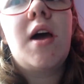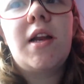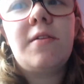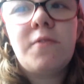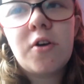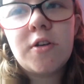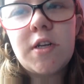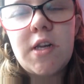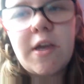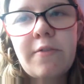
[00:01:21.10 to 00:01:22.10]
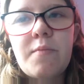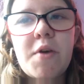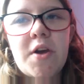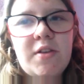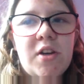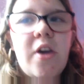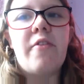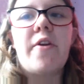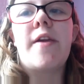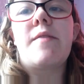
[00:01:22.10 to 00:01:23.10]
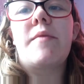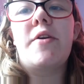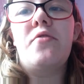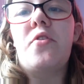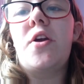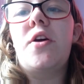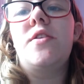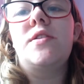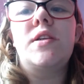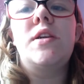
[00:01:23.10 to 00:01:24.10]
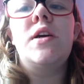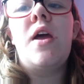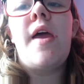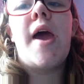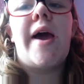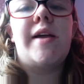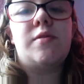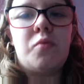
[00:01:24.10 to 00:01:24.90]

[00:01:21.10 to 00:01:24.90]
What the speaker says: And I've gone and left my diary, my organiser, at